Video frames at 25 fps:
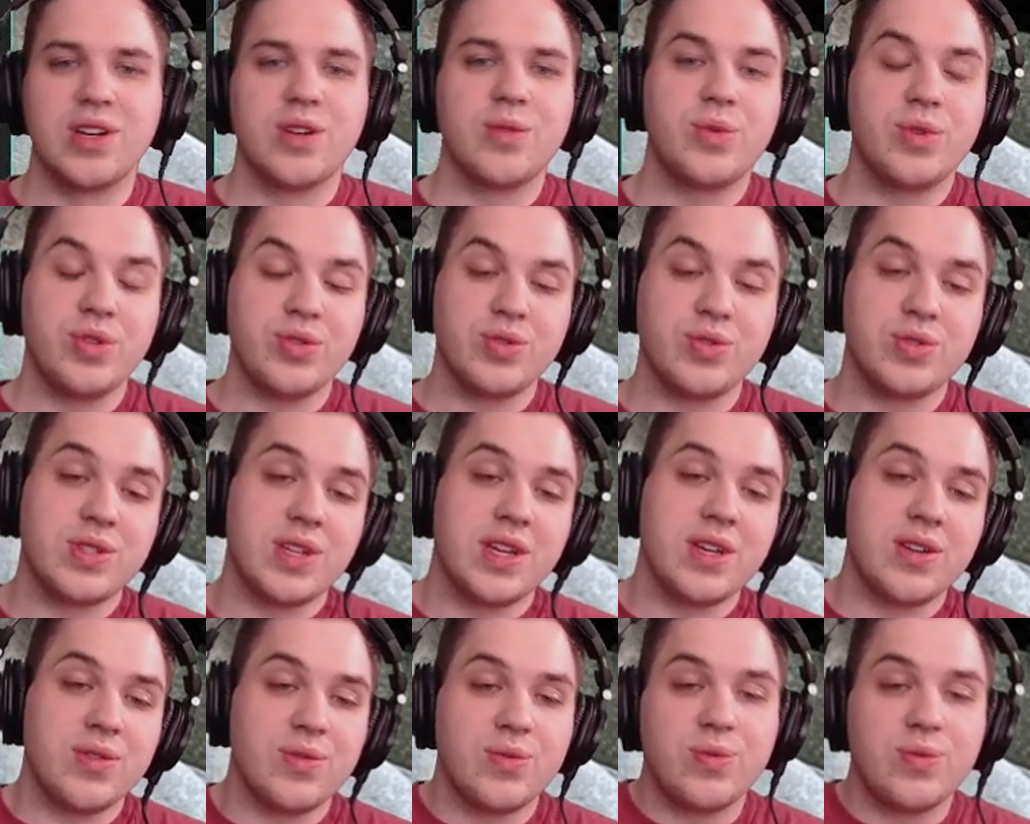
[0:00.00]
Well, you
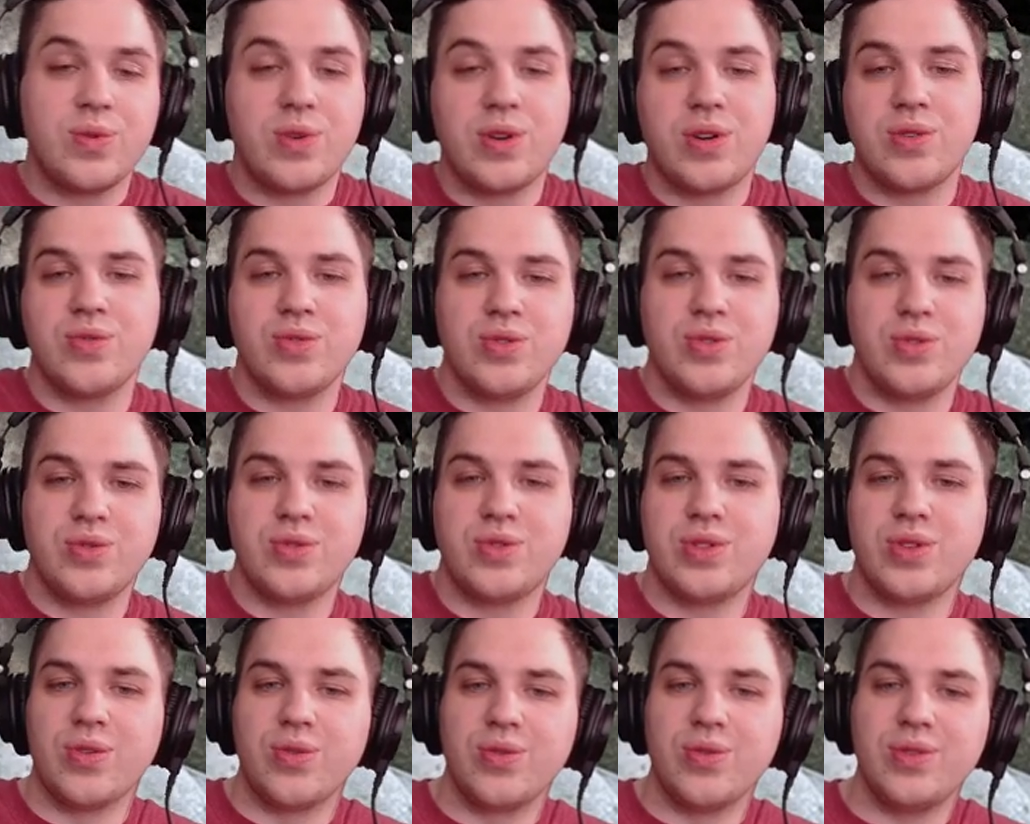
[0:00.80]
say, whoa, you
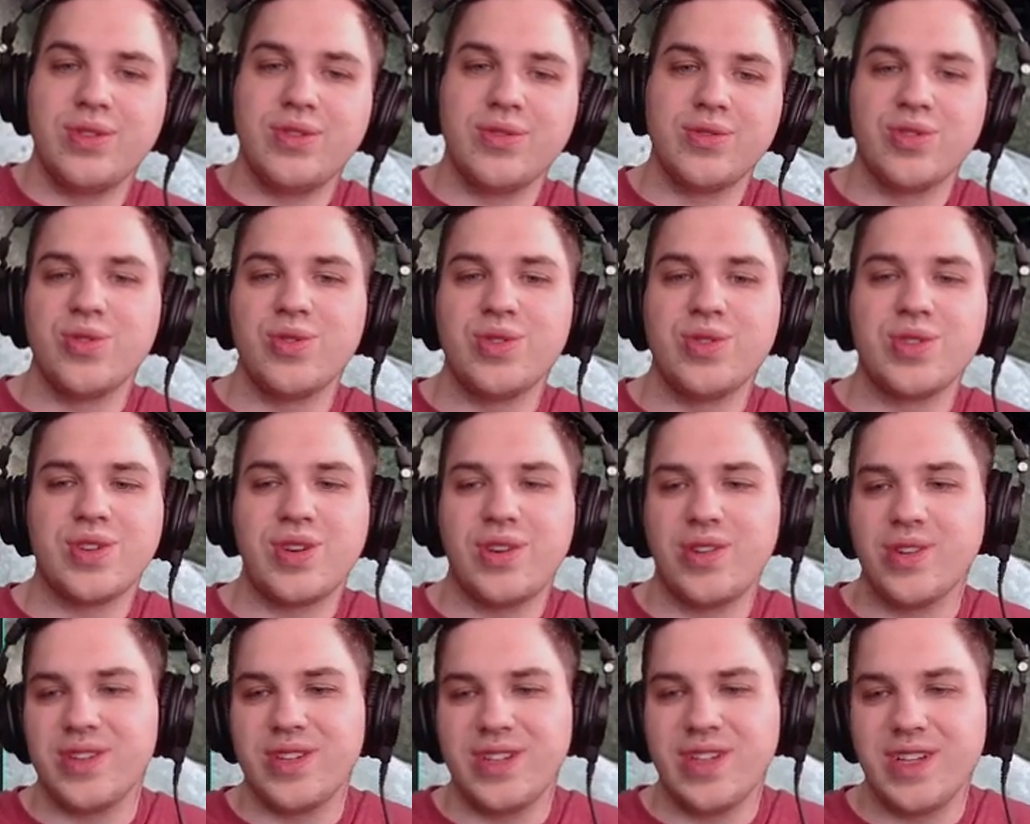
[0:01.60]
totally ruined
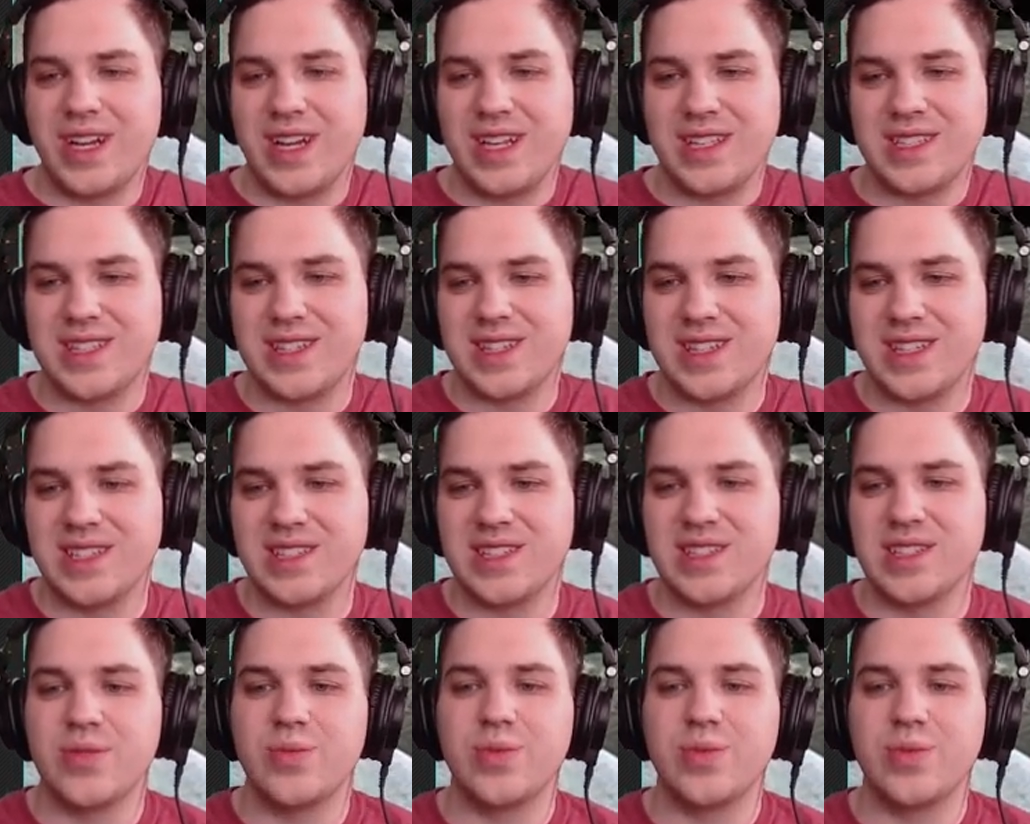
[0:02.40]
all the dots and things.